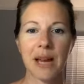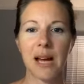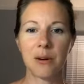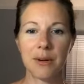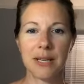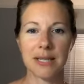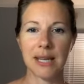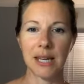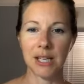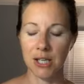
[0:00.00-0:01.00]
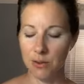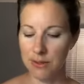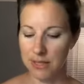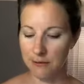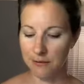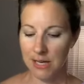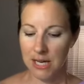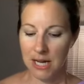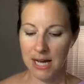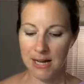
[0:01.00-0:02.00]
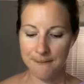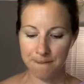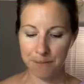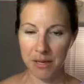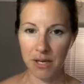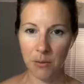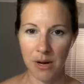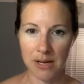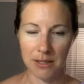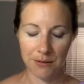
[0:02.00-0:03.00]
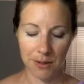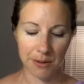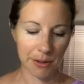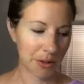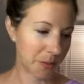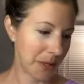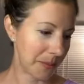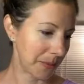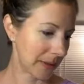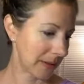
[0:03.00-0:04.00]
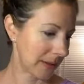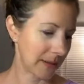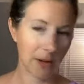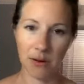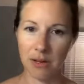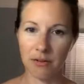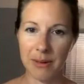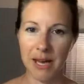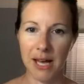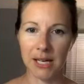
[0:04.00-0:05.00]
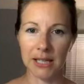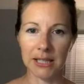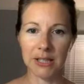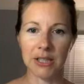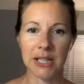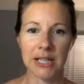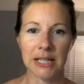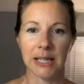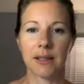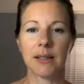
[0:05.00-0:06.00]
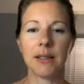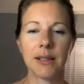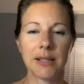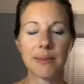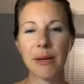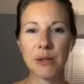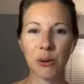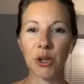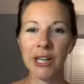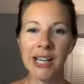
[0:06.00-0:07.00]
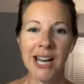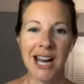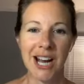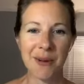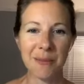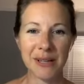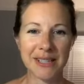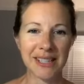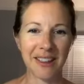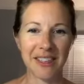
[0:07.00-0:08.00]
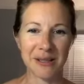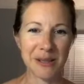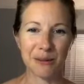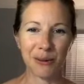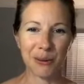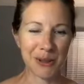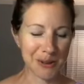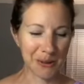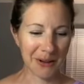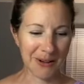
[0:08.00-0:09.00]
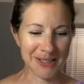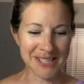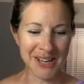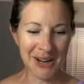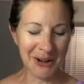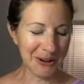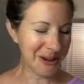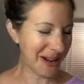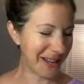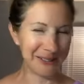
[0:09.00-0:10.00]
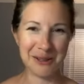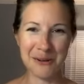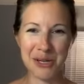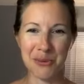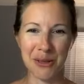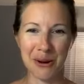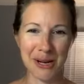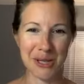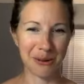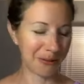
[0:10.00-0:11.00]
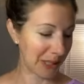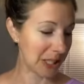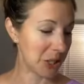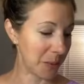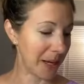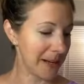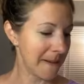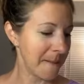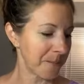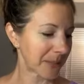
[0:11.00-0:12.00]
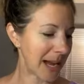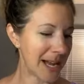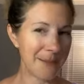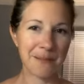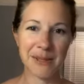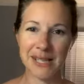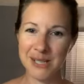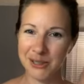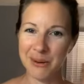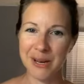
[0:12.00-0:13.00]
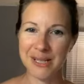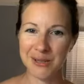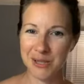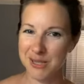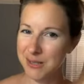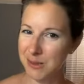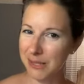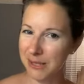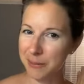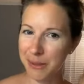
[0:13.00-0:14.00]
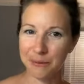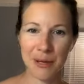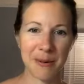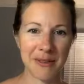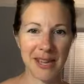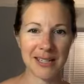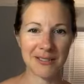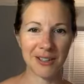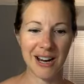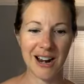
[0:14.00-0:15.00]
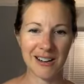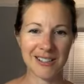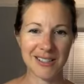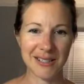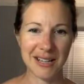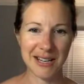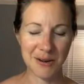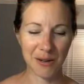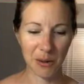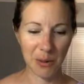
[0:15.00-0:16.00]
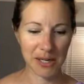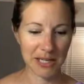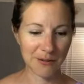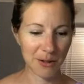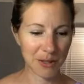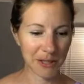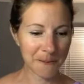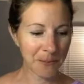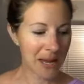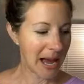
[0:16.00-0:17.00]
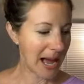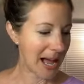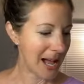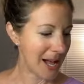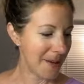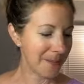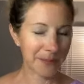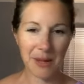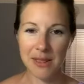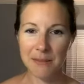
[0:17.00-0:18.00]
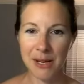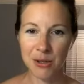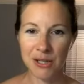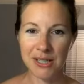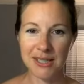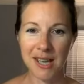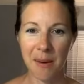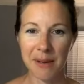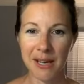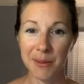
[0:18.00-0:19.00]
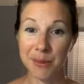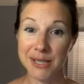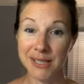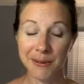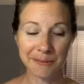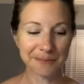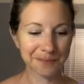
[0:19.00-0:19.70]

I always get accused of being a walking diffuser, so people go to give me a hug and they're like, oh, you smell so good. But it's like 1,000 different oils going on, so I don't know which one they're actually referring to, but that's a great way. So just a little bit of rub on the end of your hair and you've got a walking diffuser. The mandarins coming out of Brazil.